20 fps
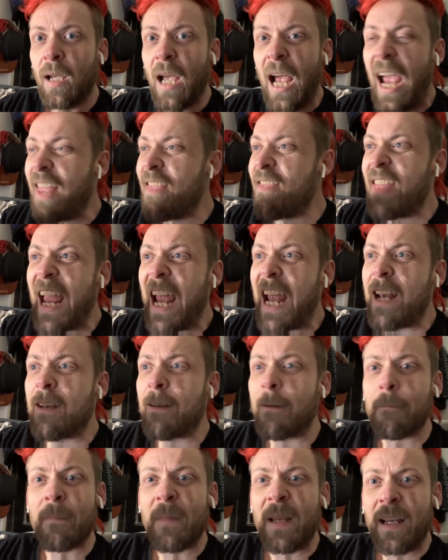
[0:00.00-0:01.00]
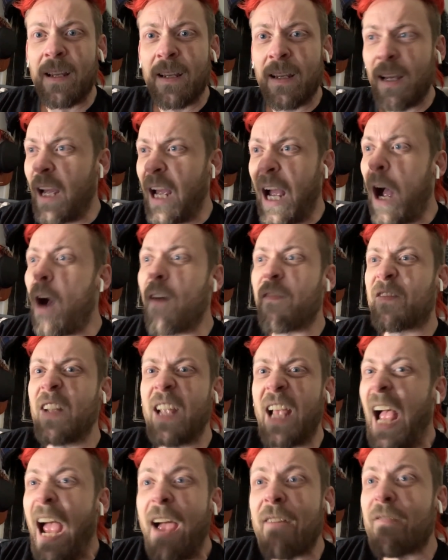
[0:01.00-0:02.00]
And then, after
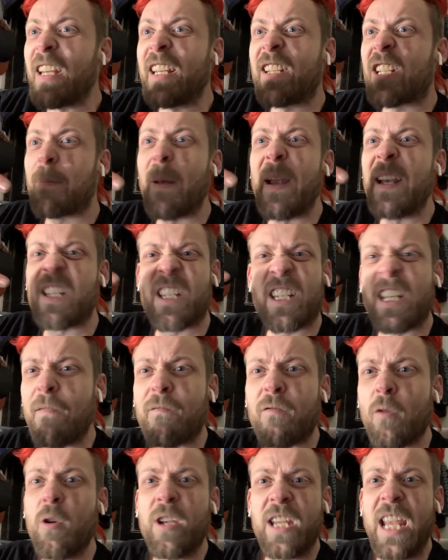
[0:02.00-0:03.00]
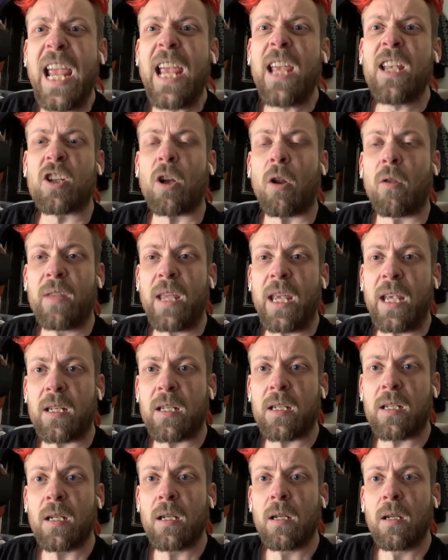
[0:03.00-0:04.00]
having spent several years on
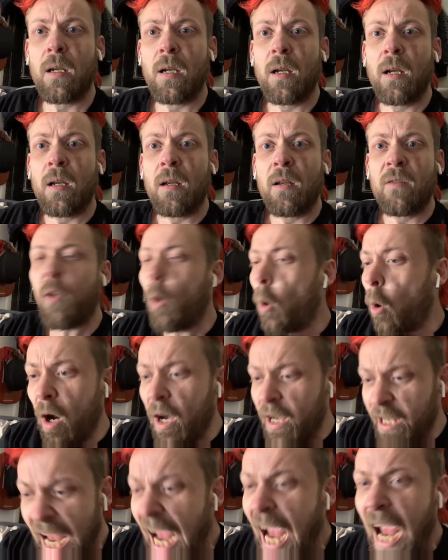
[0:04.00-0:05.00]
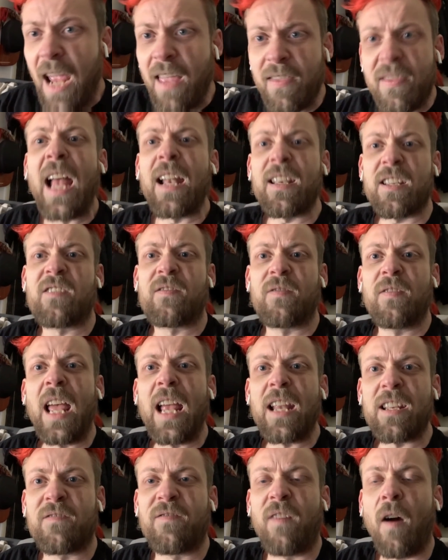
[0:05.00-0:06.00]
this, thought, yeah,
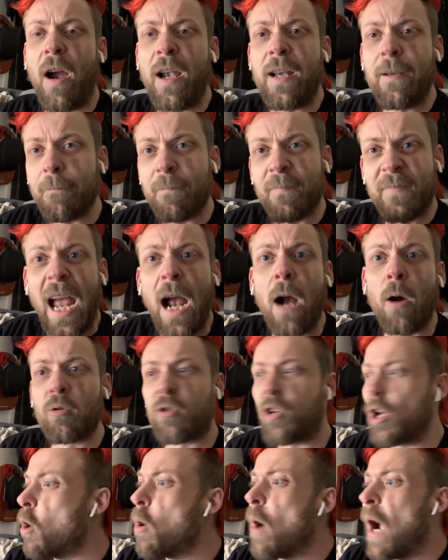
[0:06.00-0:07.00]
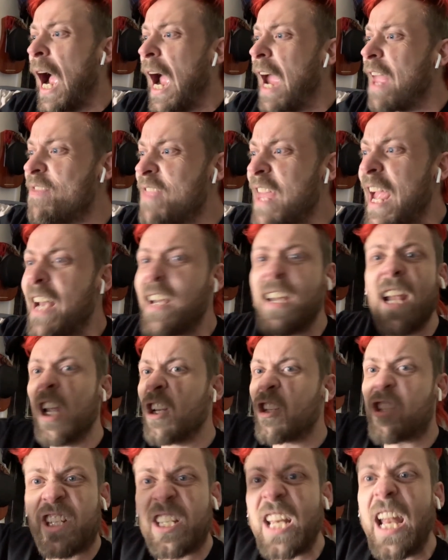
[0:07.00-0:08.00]
that's fine, that'll do. And then
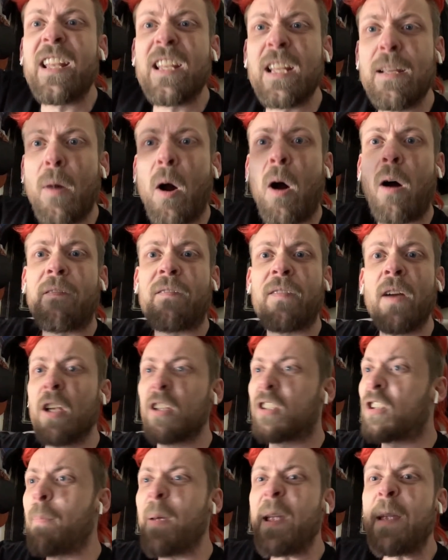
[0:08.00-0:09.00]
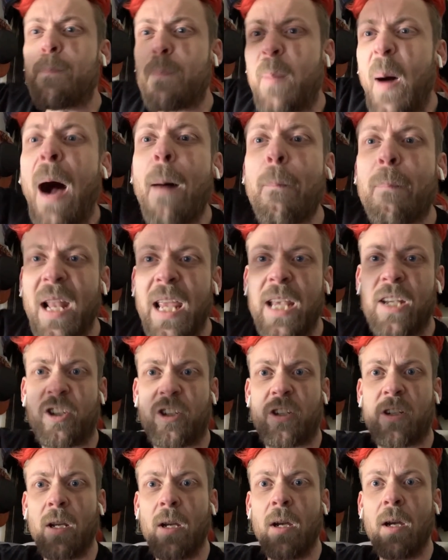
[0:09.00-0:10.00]
sent them off to be
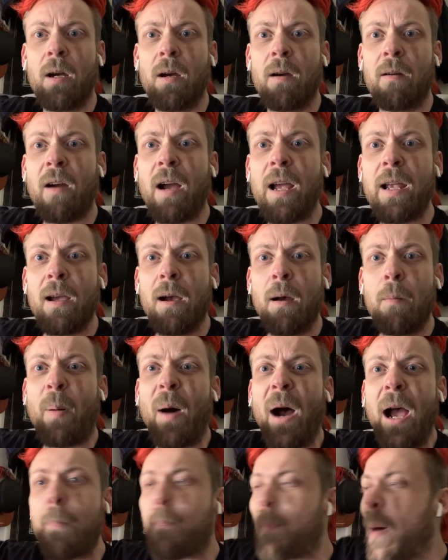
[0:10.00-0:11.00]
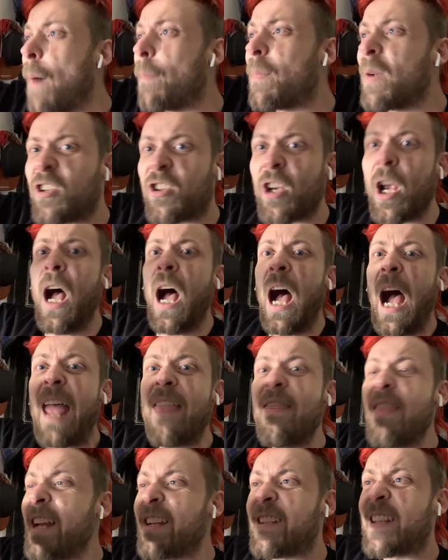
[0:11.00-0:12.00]
published, right, by a publisher.
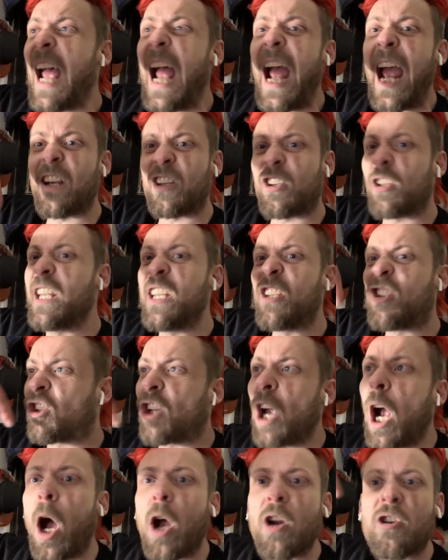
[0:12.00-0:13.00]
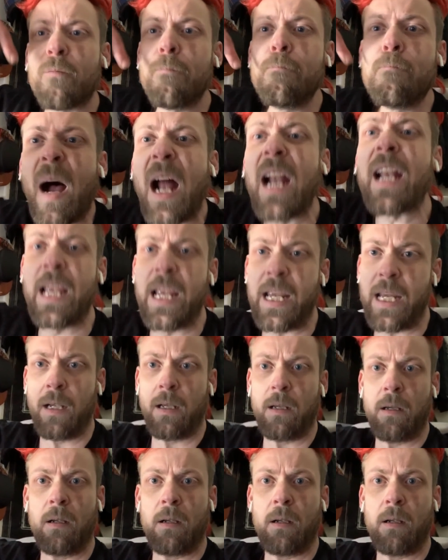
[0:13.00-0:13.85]
And then to actually charge money.